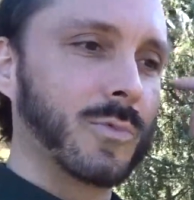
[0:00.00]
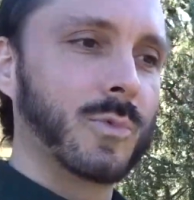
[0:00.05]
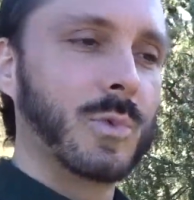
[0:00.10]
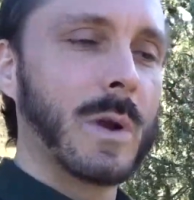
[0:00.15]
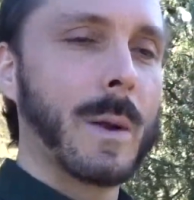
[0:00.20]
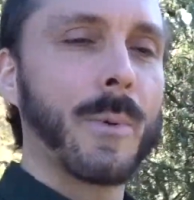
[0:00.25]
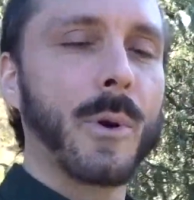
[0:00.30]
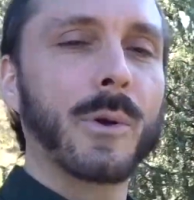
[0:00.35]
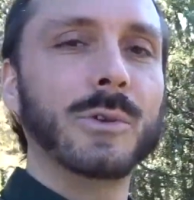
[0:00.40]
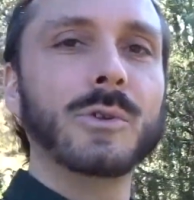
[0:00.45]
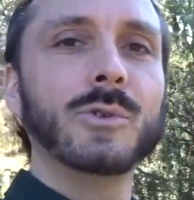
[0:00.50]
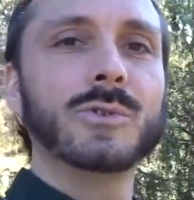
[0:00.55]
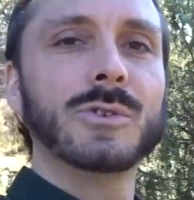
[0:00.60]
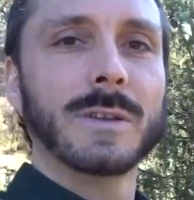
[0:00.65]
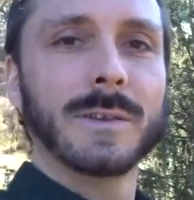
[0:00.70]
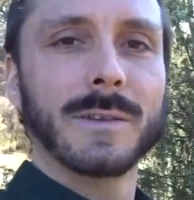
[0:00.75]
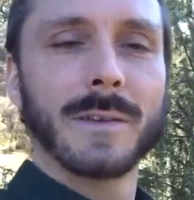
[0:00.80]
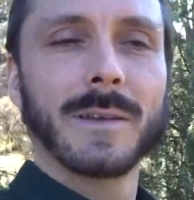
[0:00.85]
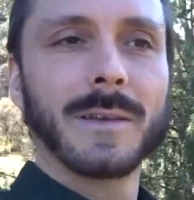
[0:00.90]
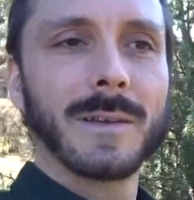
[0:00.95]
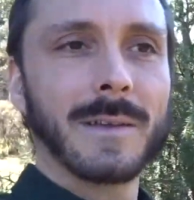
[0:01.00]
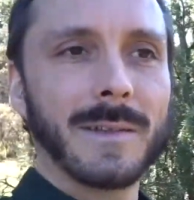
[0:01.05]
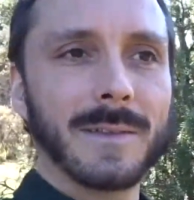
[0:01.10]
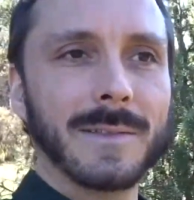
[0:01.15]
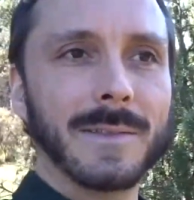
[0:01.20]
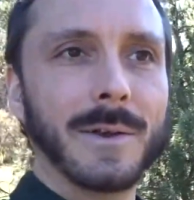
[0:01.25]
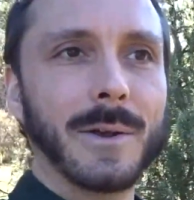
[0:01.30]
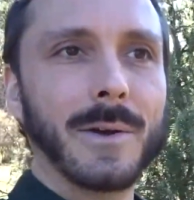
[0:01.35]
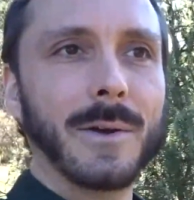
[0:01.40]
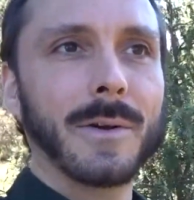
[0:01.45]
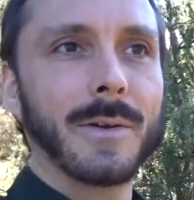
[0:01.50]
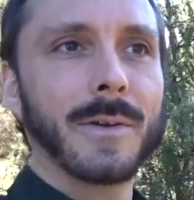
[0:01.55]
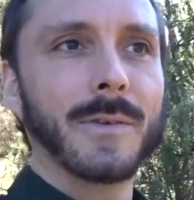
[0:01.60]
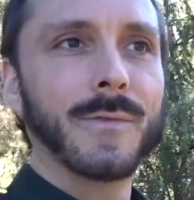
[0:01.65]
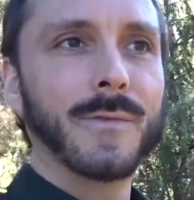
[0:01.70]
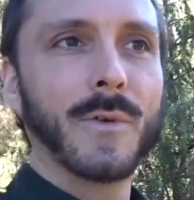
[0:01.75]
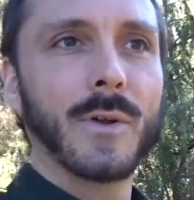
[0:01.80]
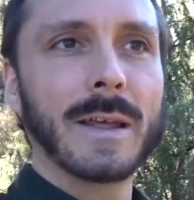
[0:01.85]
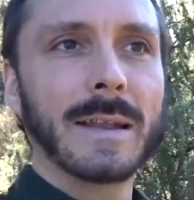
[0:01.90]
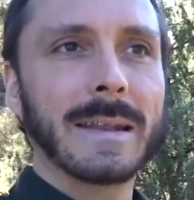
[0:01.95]
reproducing their
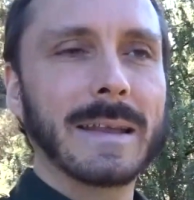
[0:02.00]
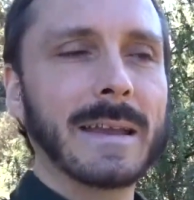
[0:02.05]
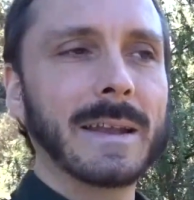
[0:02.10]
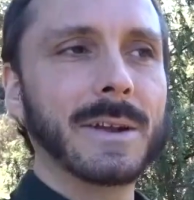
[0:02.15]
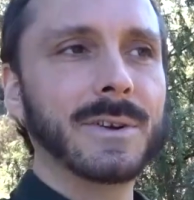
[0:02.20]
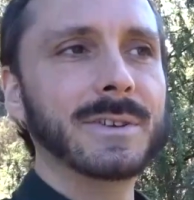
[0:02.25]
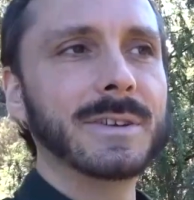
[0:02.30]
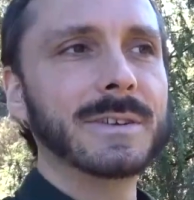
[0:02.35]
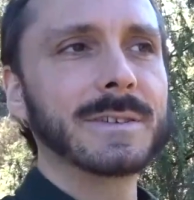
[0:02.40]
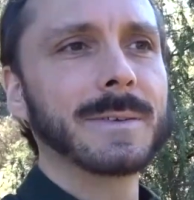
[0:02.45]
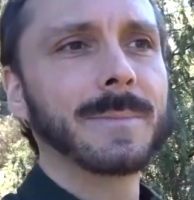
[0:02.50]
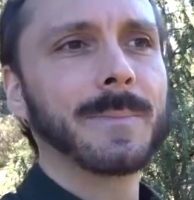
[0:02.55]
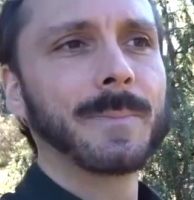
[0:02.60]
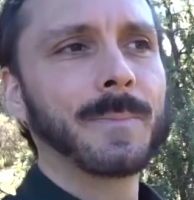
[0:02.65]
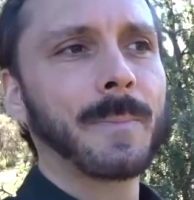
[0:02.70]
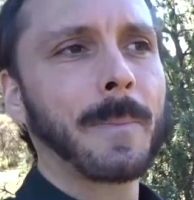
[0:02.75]
fallen energies.